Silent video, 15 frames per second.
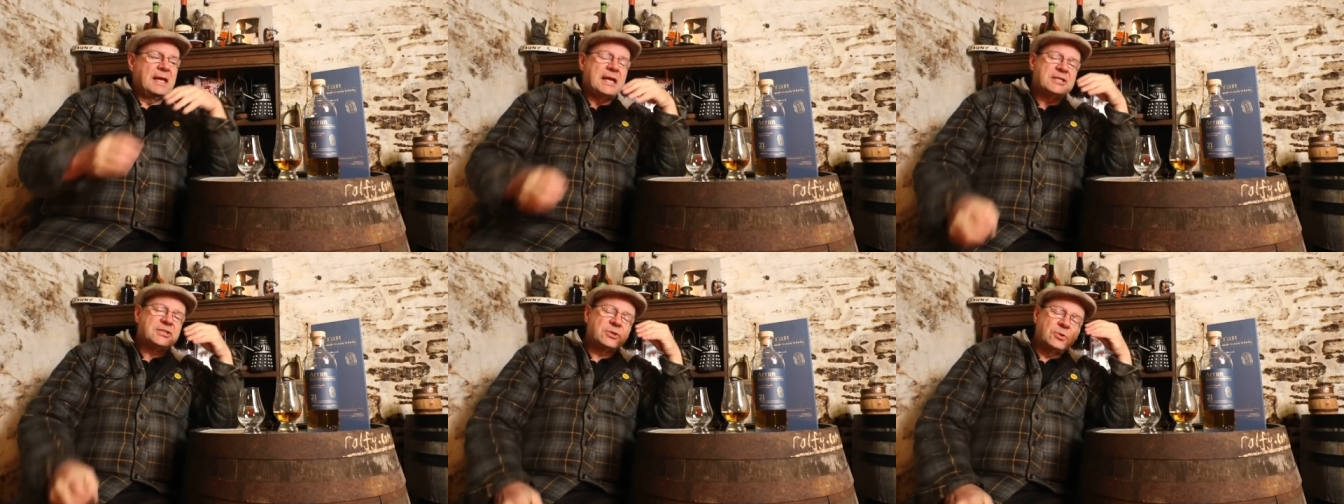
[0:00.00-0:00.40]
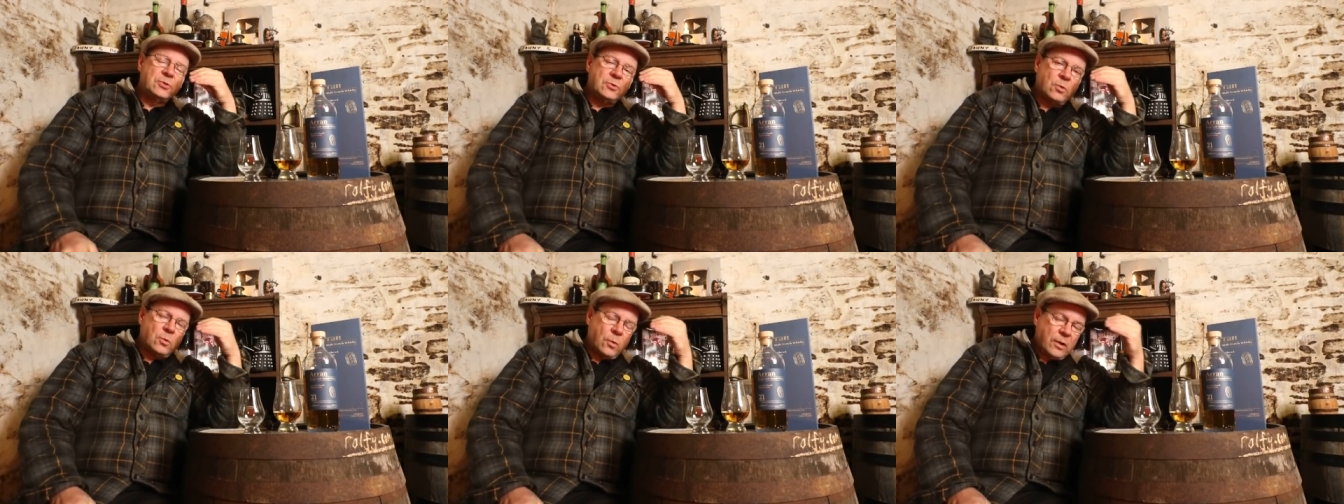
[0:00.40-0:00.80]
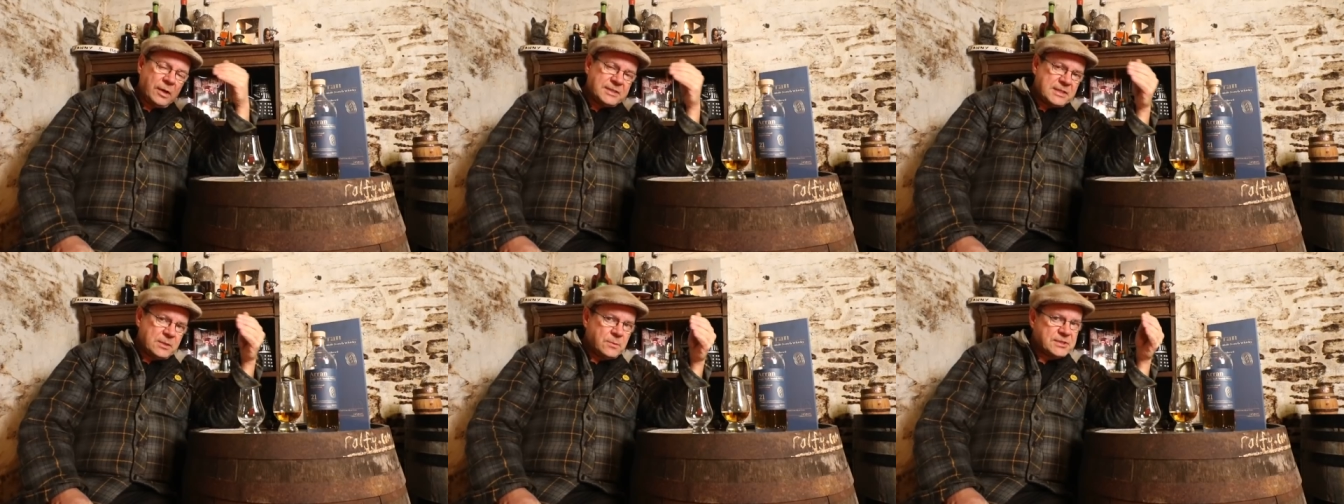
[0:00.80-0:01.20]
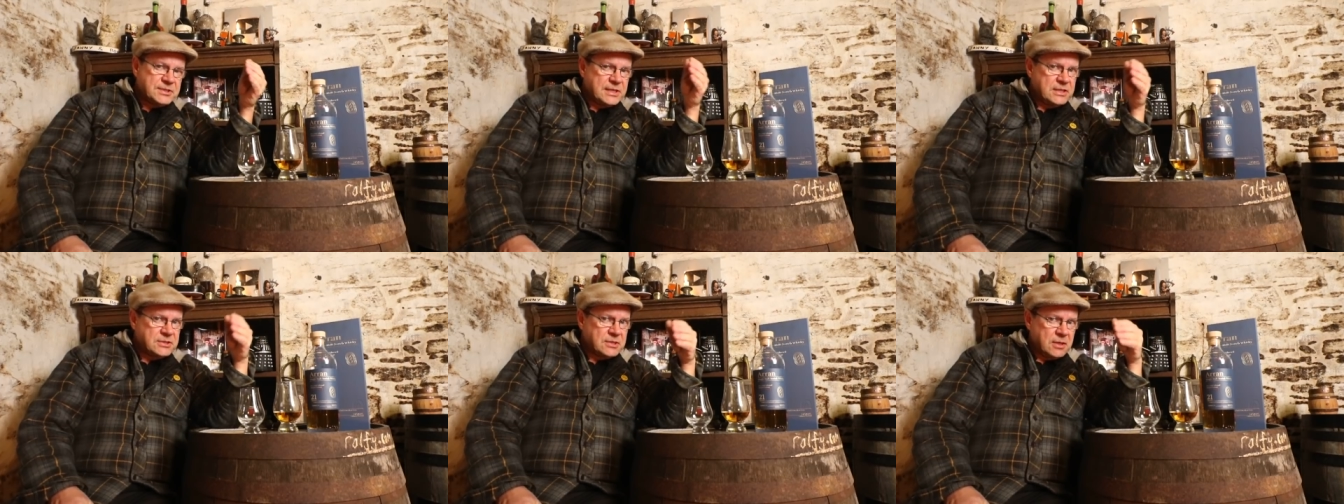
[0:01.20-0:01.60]
it's good quality
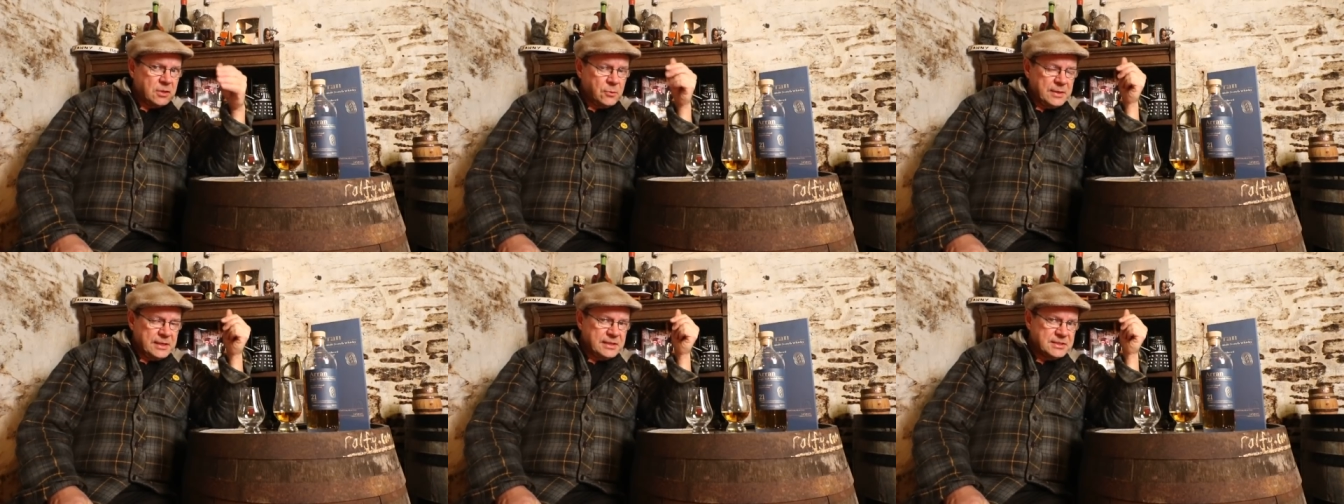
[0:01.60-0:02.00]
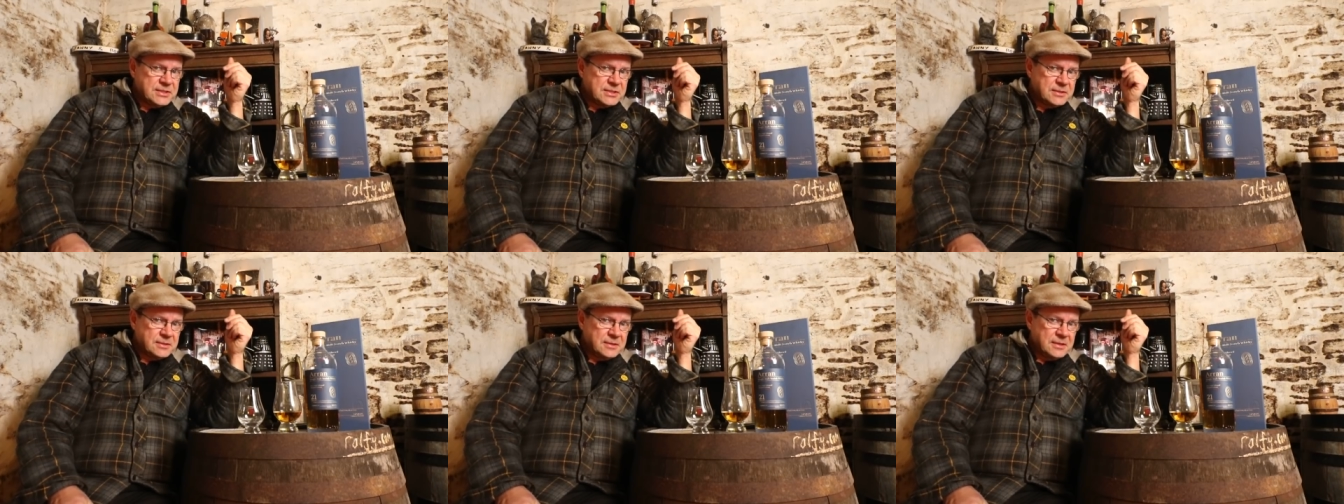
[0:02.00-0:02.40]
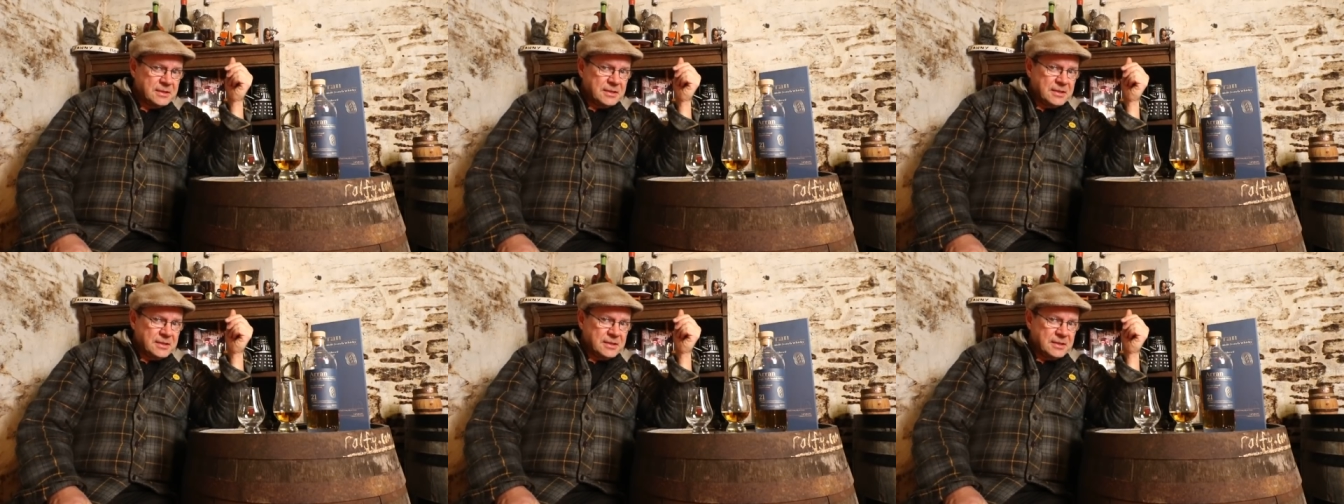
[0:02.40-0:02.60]
whiskies that are going into